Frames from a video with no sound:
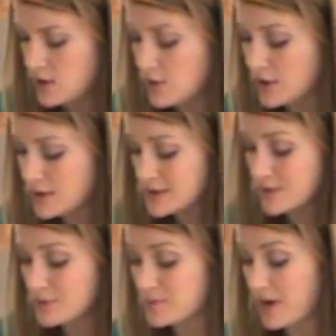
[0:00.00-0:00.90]
You can also
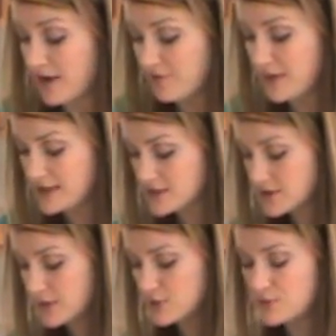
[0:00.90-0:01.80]
use puff
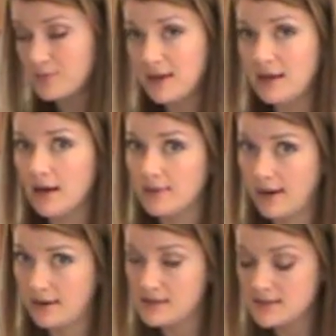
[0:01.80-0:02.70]
pastry, which would be a
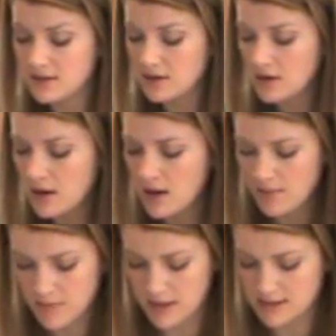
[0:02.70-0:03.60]
lot easier
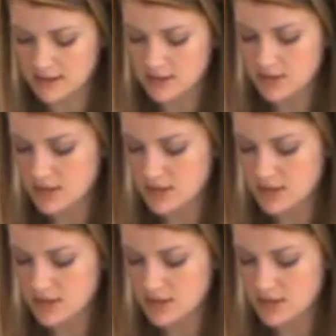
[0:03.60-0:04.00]
because it's